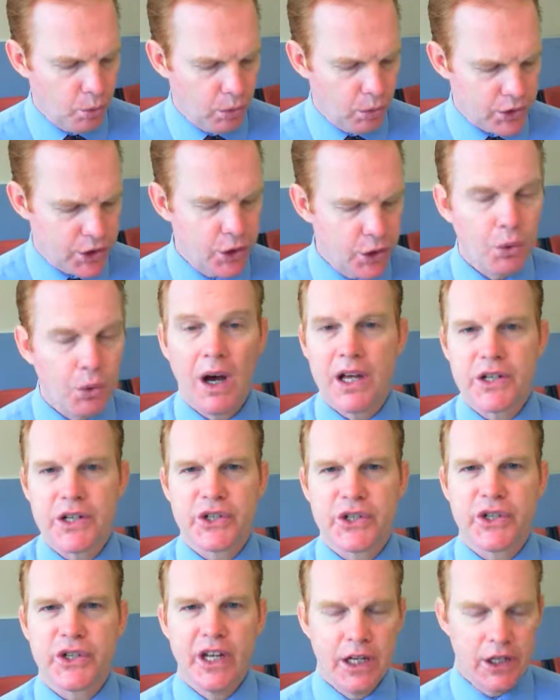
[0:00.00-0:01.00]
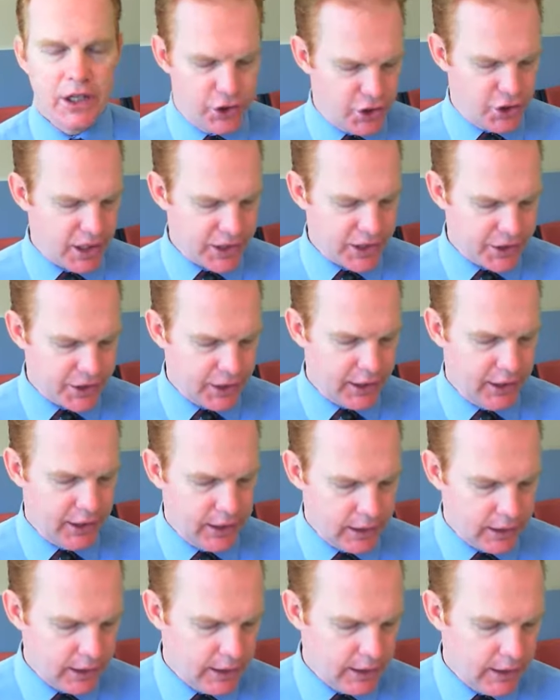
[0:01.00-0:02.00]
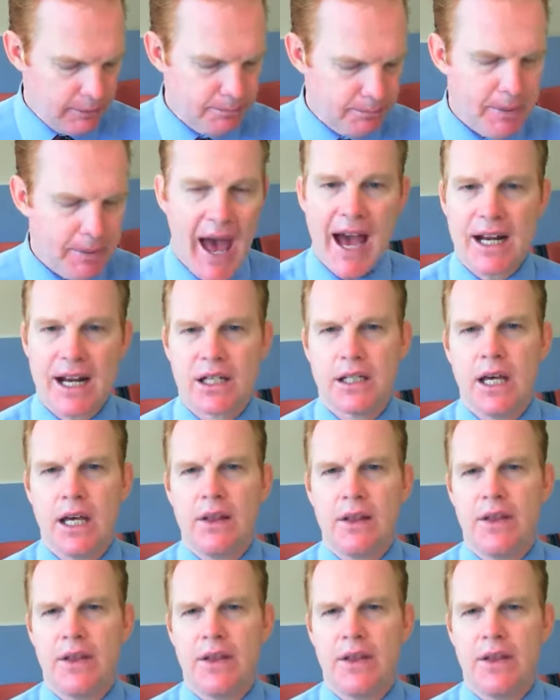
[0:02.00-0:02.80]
to us just the impact